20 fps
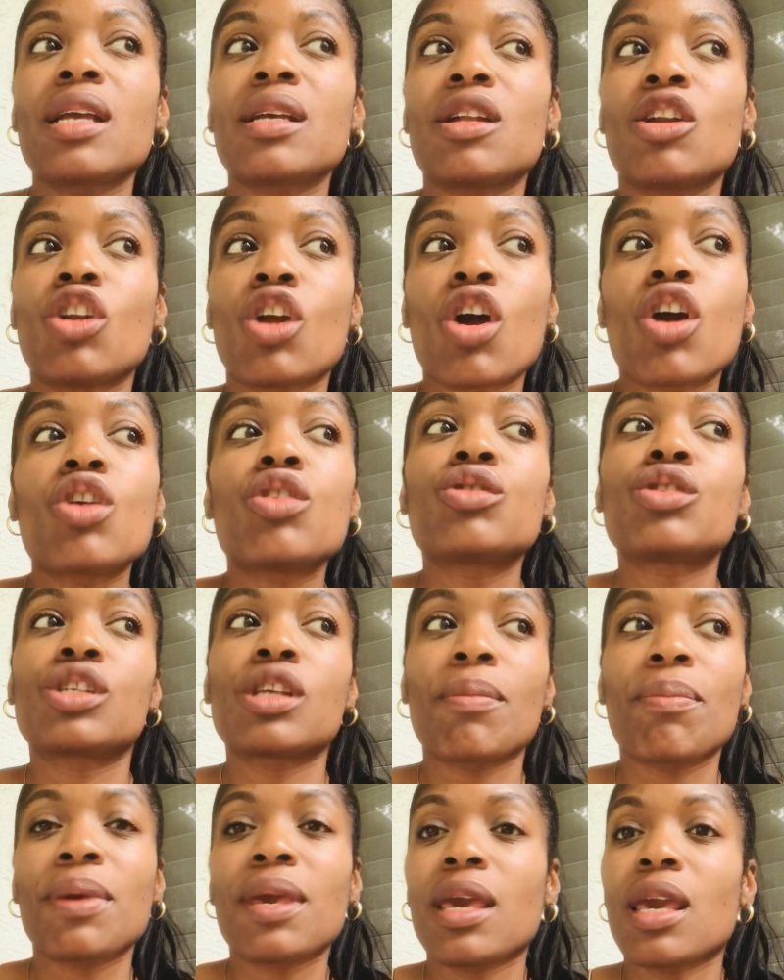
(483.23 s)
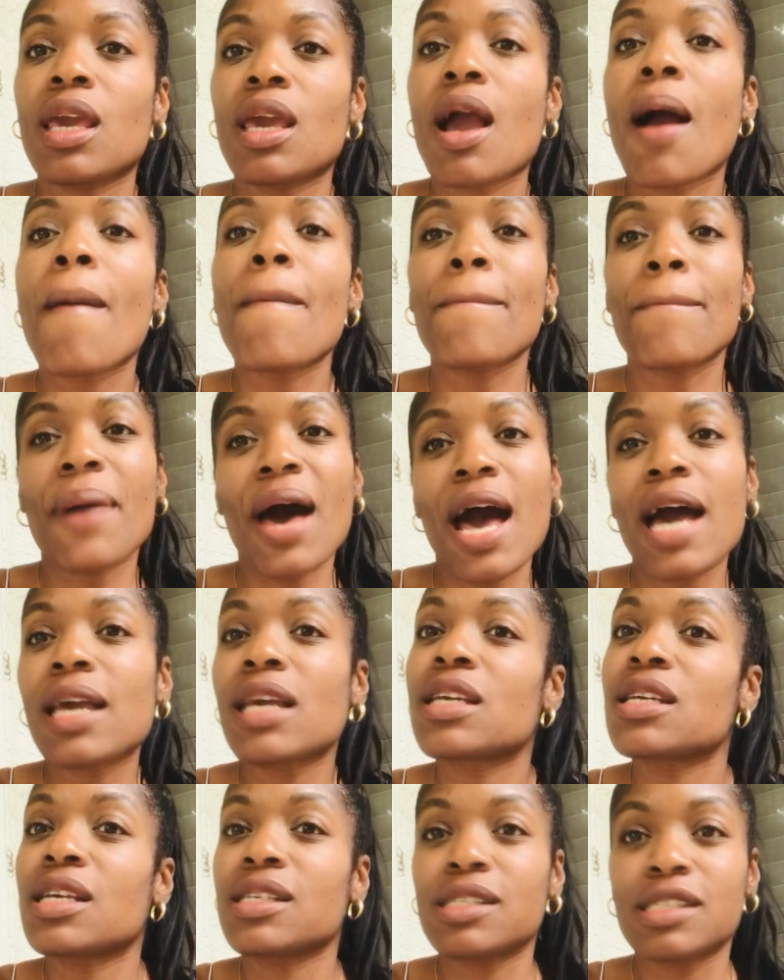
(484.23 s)
Learn to be
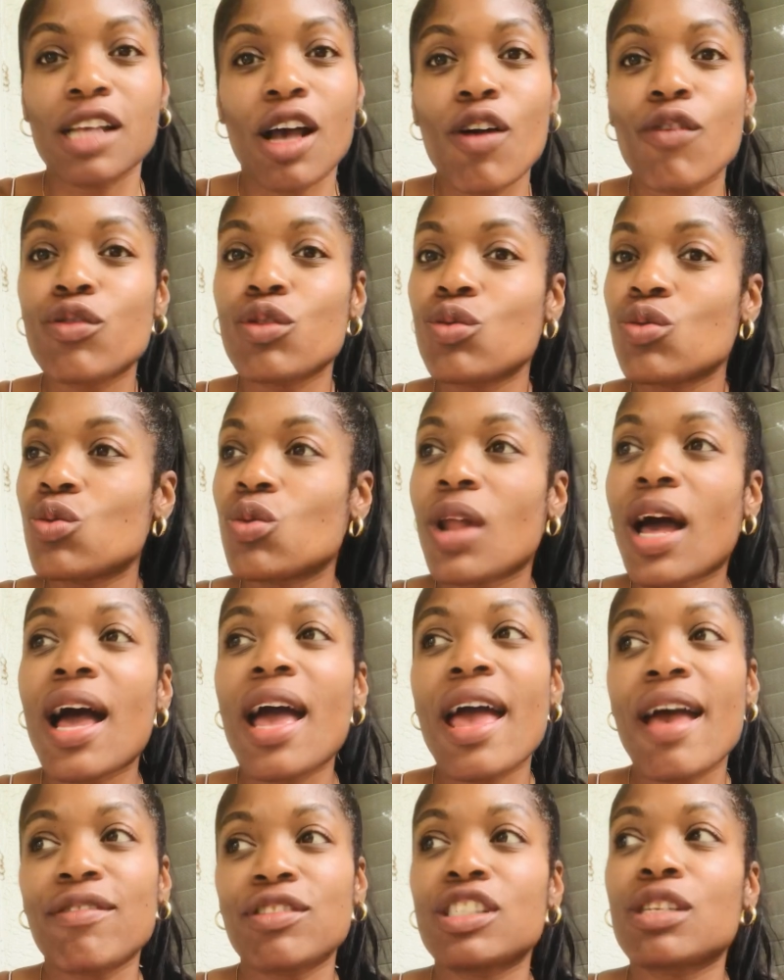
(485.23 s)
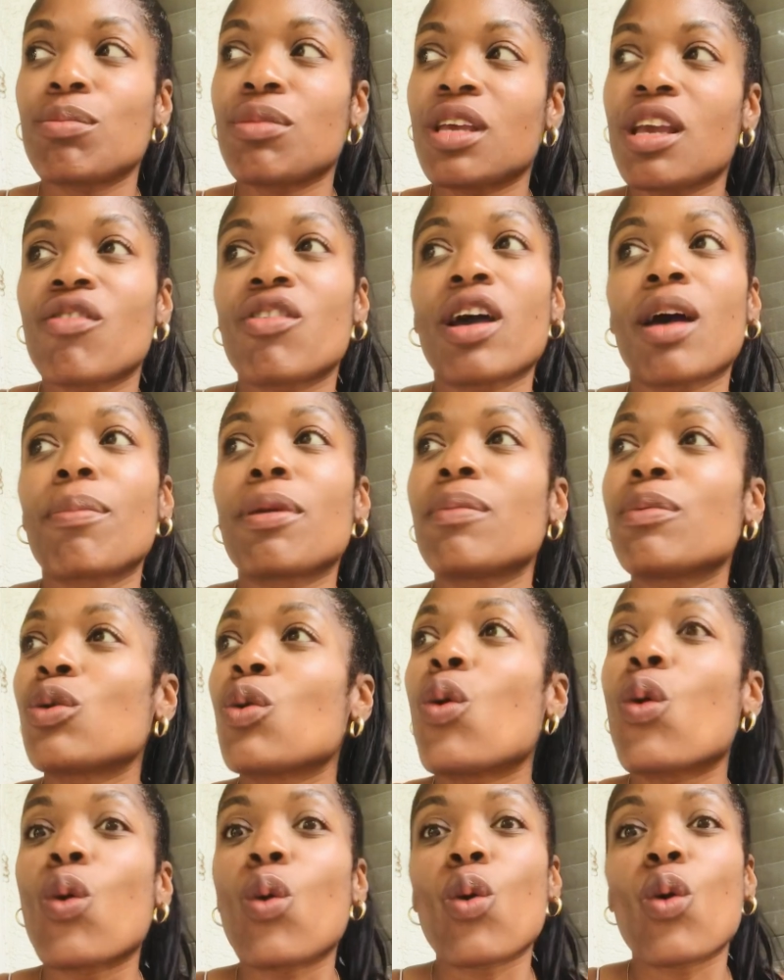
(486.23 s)
by yourself. You do not have to be around
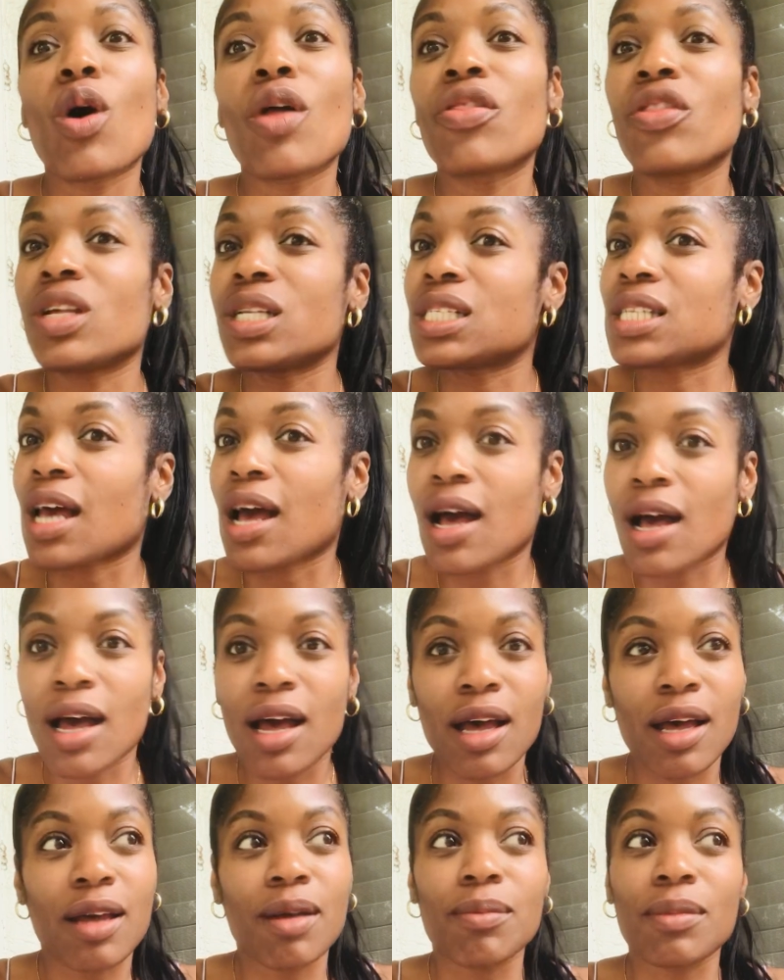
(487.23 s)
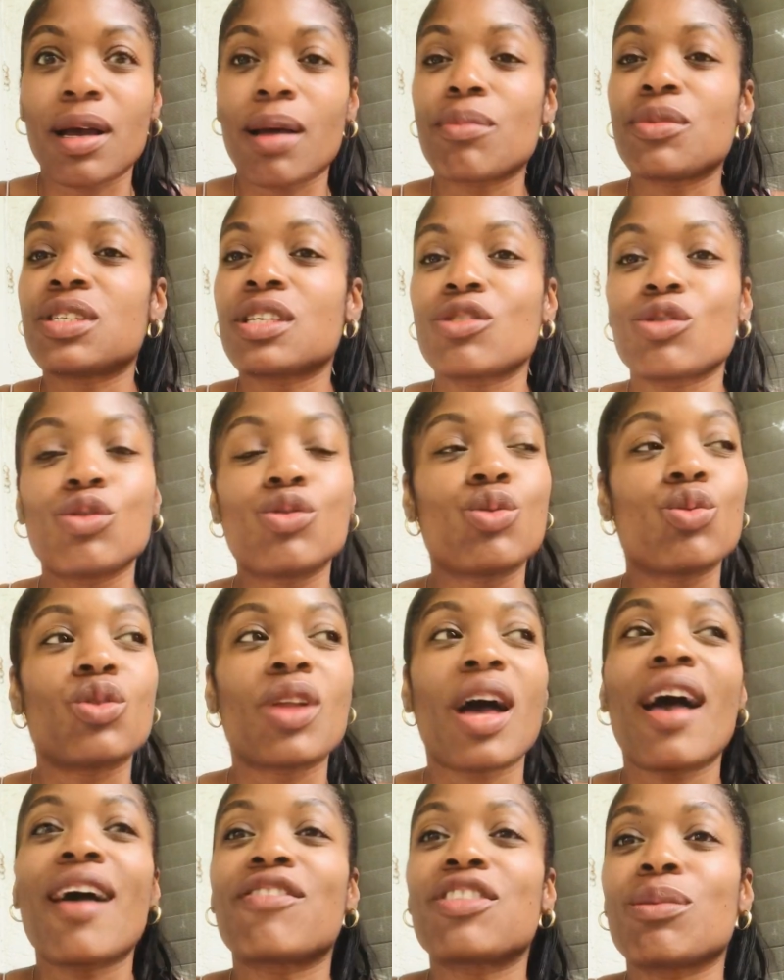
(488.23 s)
people all the time. You do
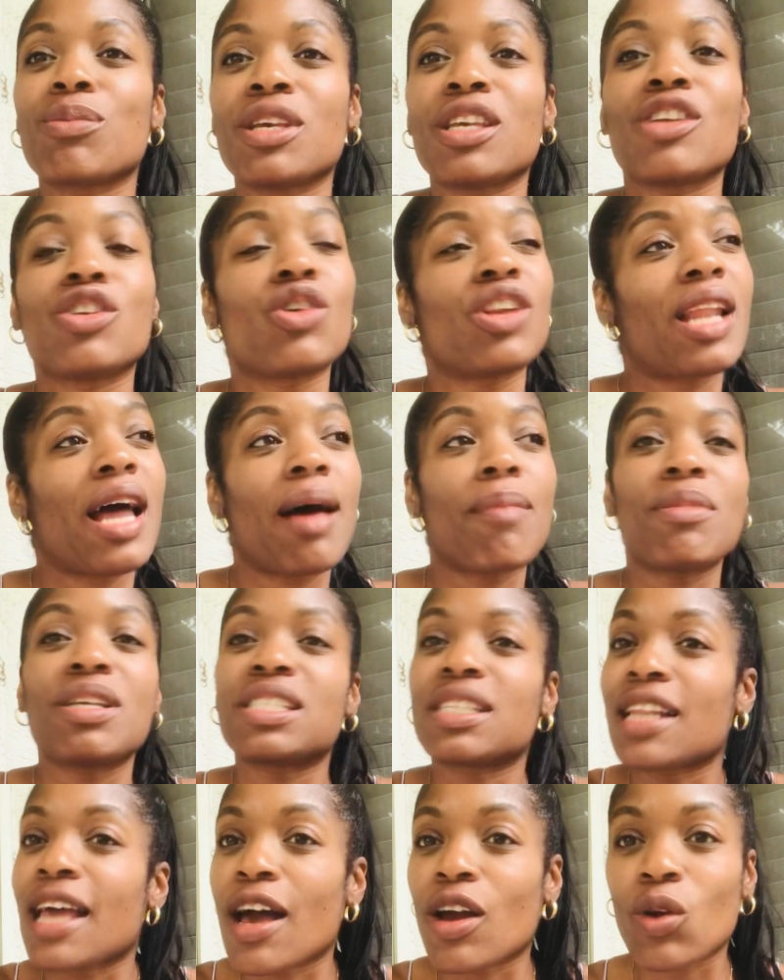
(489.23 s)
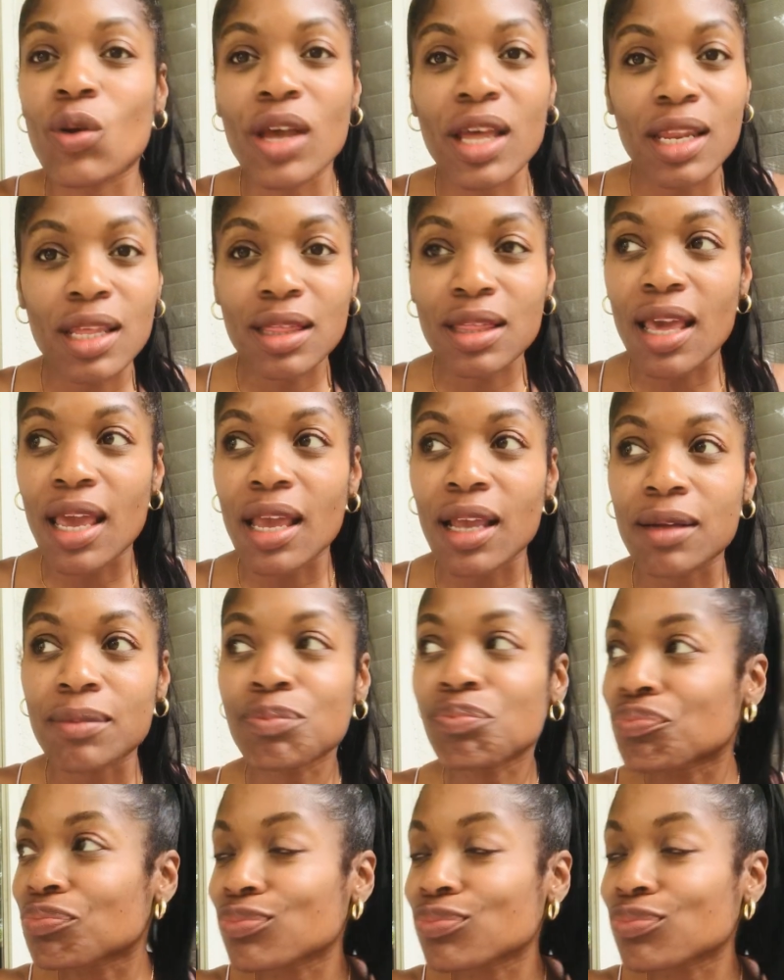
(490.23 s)
not have to be, you're not missing out on anything.